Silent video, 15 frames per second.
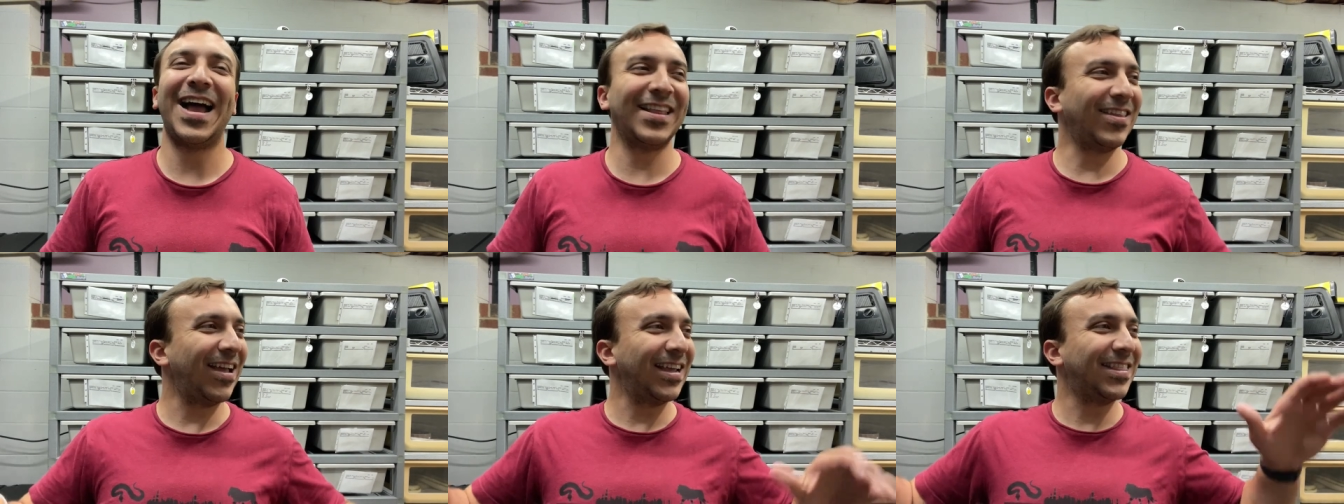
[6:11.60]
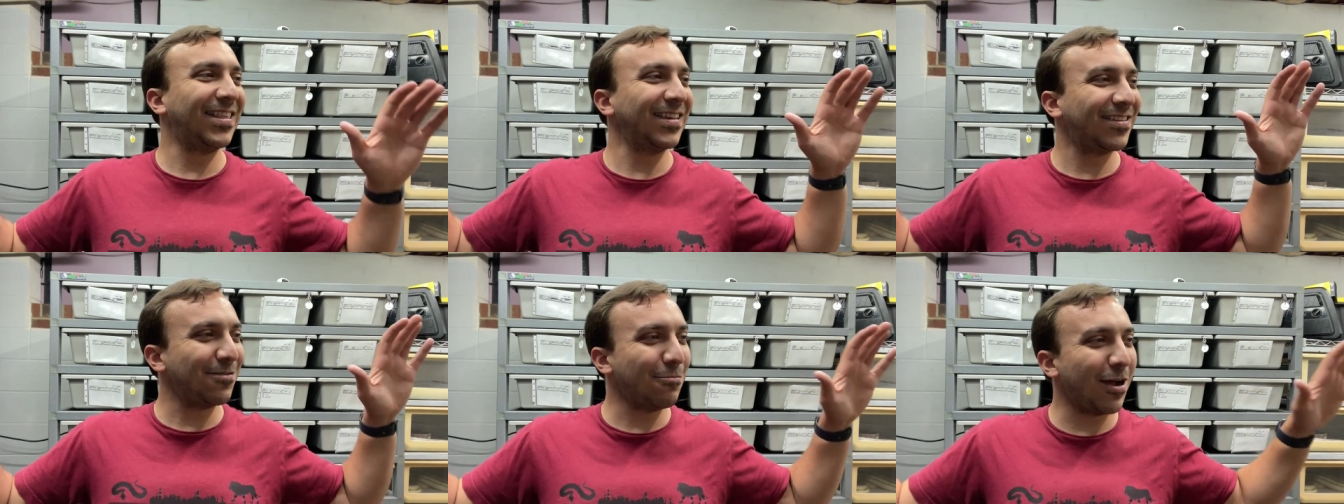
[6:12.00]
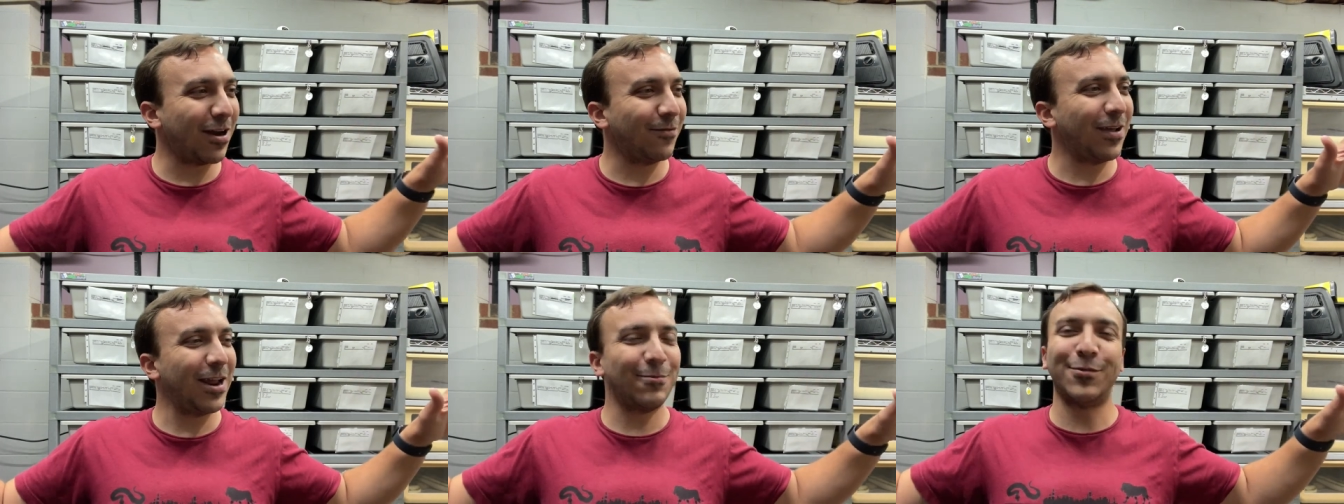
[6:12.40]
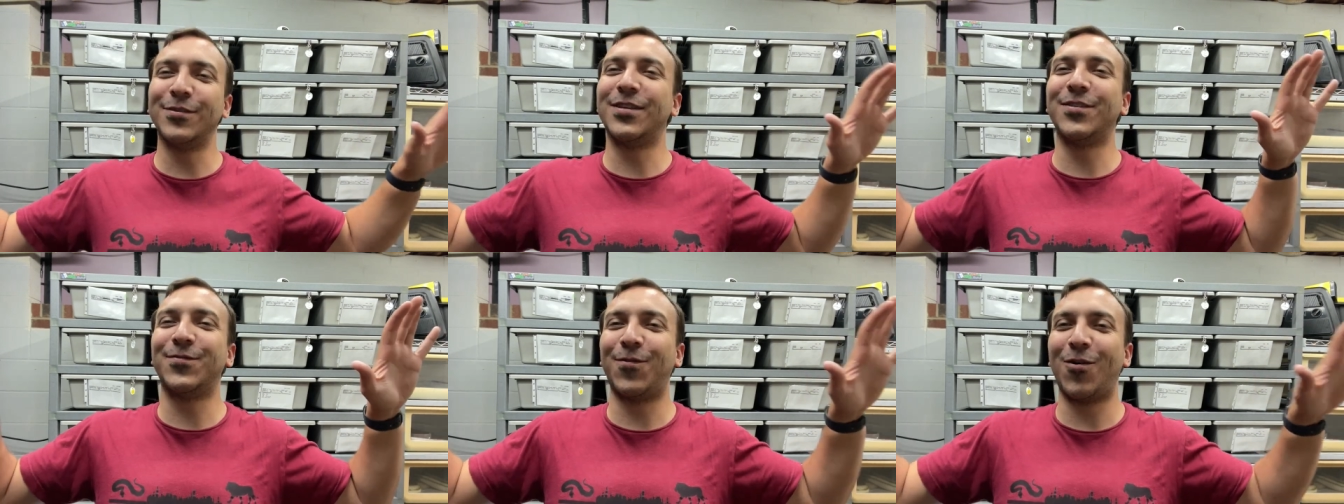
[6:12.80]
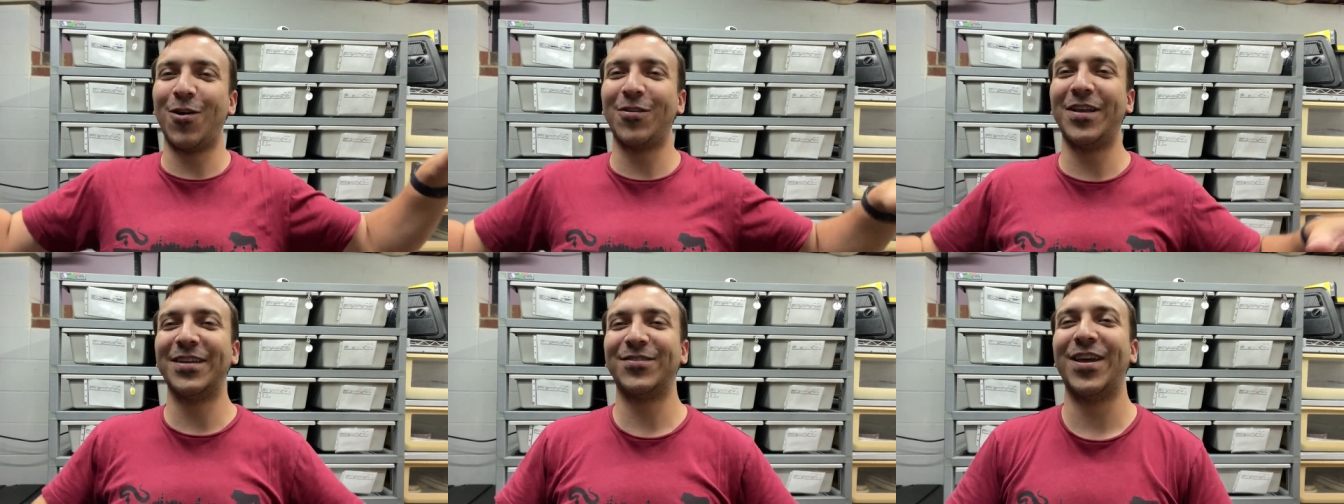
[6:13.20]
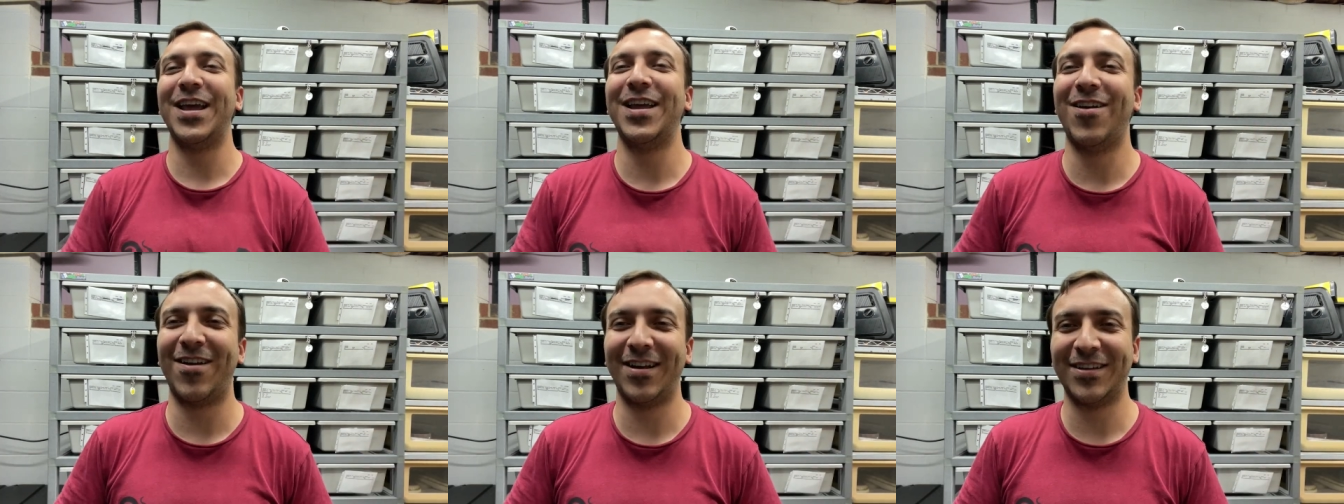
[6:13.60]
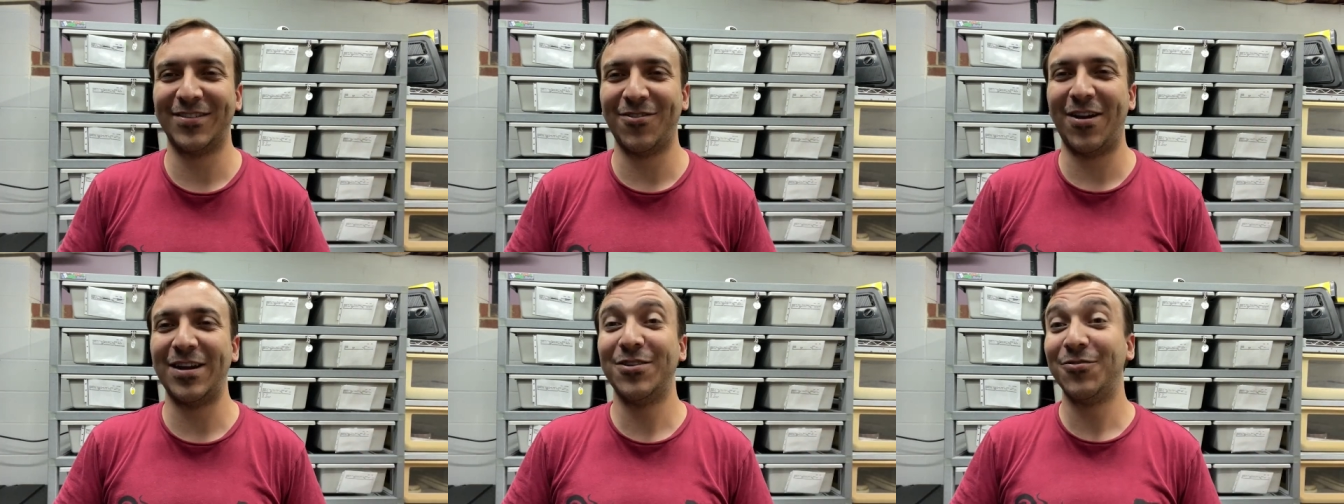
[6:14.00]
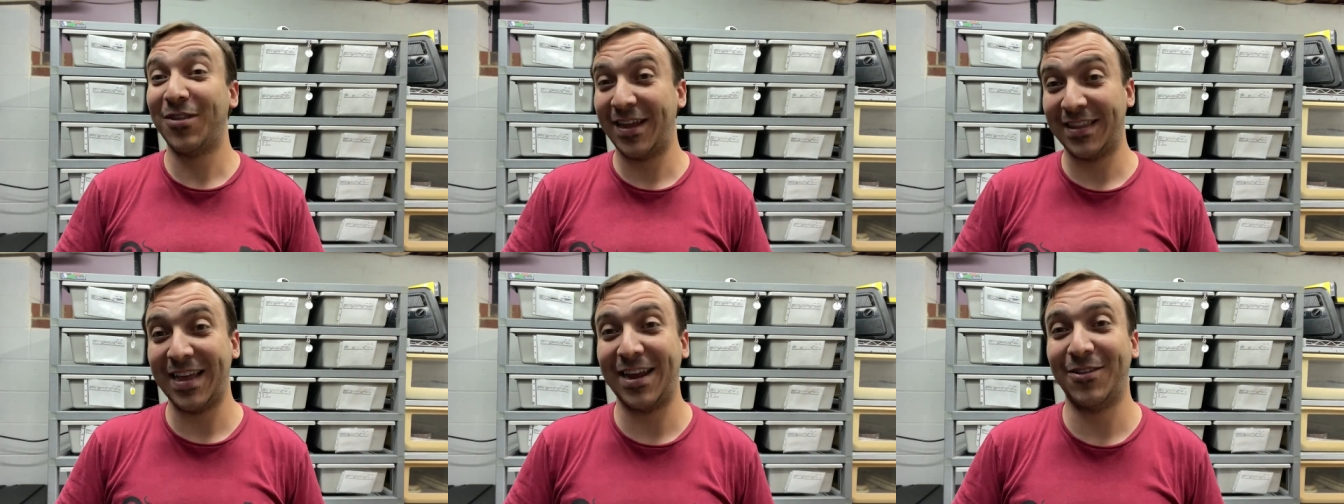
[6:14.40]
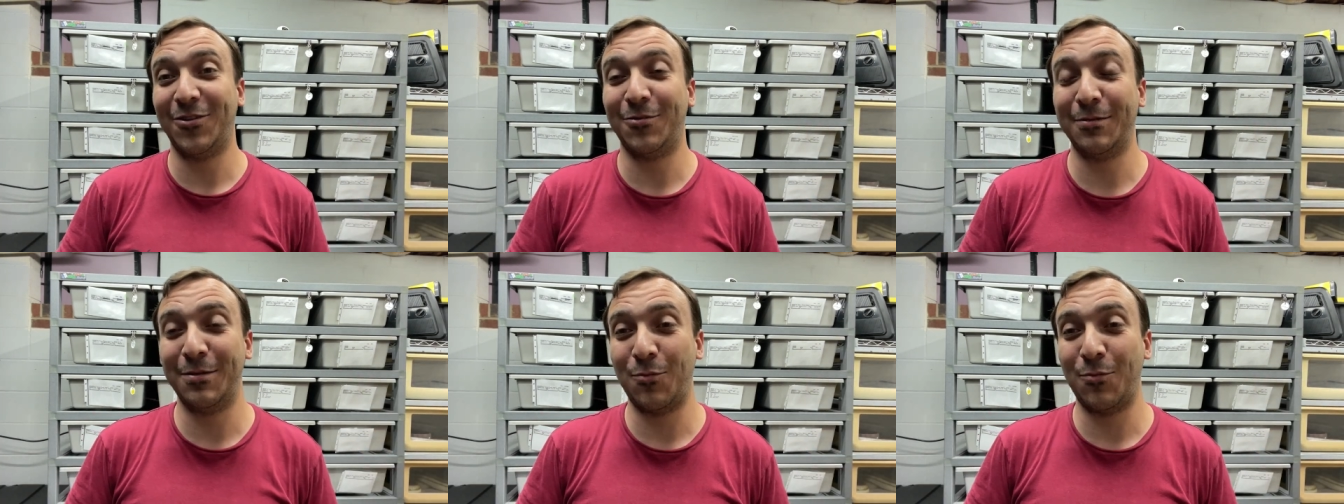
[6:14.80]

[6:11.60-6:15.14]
I like this amount of animals is far less chaotic, so I do like that a little bit